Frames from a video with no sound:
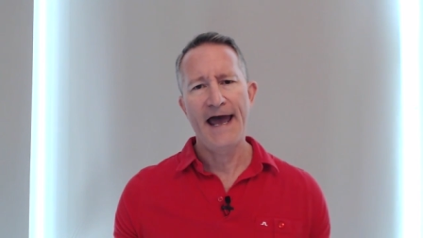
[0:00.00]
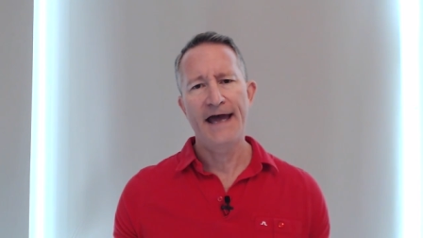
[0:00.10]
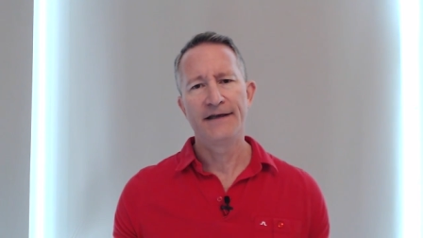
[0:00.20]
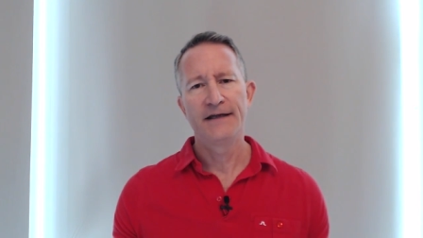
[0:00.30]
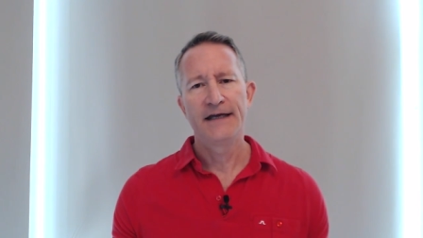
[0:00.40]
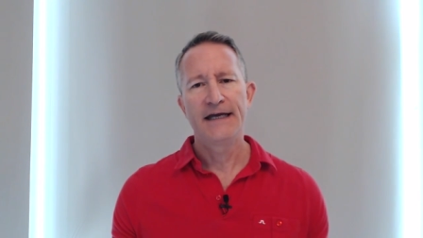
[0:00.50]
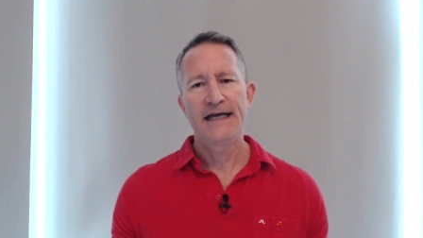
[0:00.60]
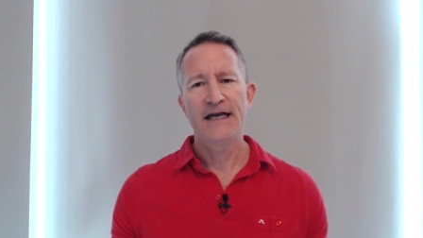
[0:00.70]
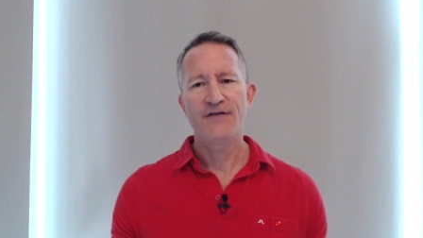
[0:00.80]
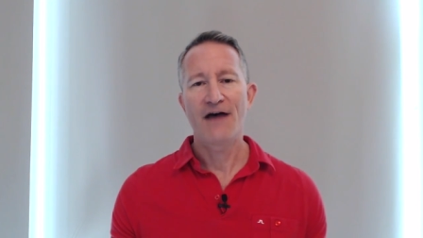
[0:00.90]
And
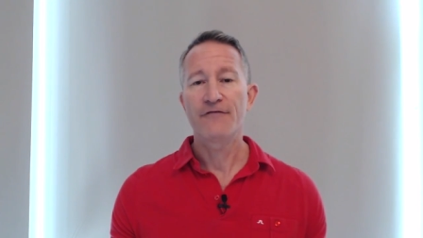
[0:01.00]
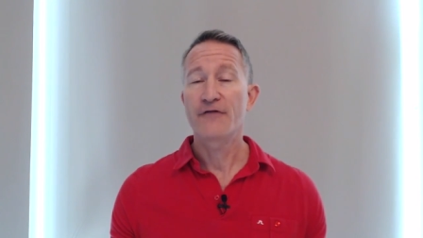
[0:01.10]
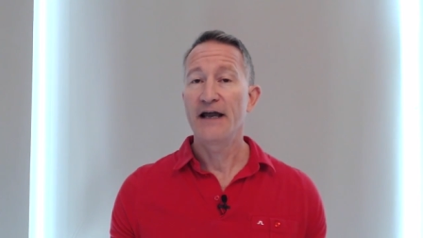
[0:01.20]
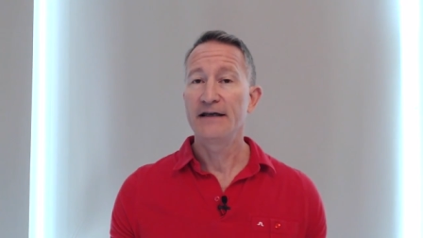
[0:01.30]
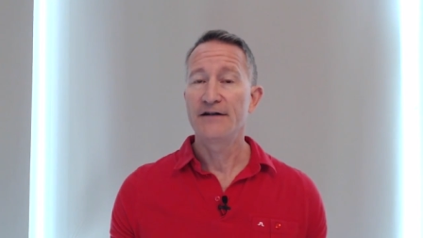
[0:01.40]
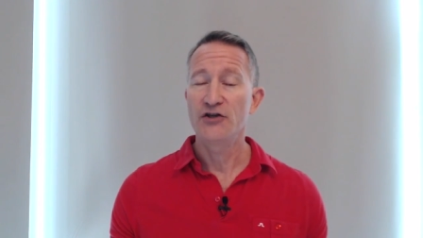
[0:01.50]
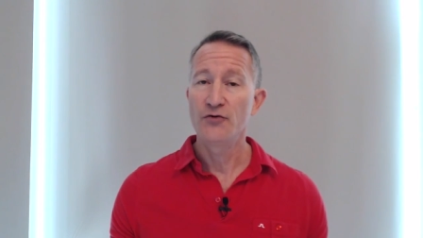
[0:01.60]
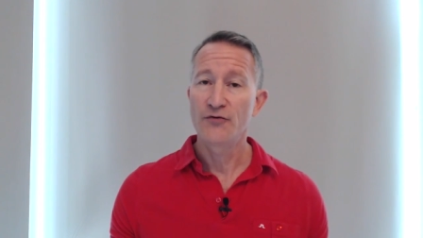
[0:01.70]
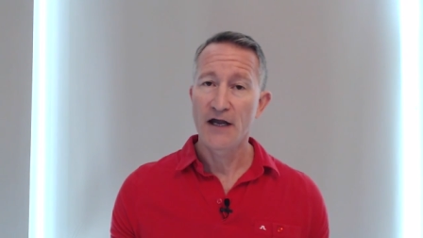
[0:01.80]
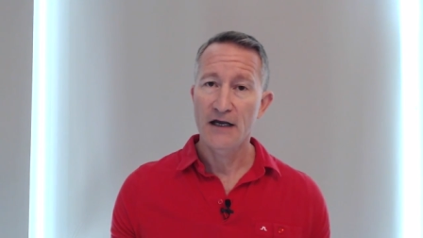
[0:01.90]
if you have a friend
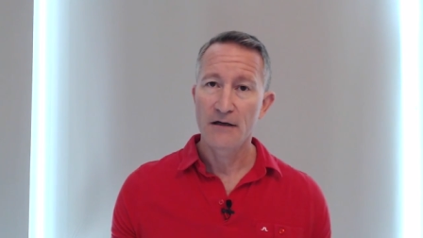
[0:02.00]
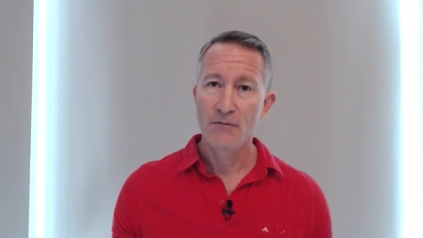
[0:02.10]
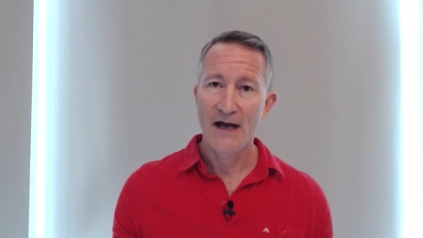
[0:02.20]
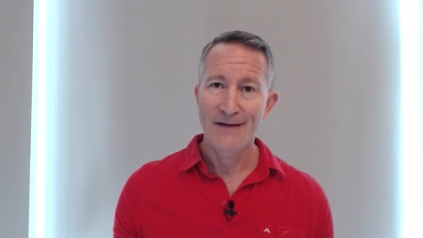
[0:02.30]
that you think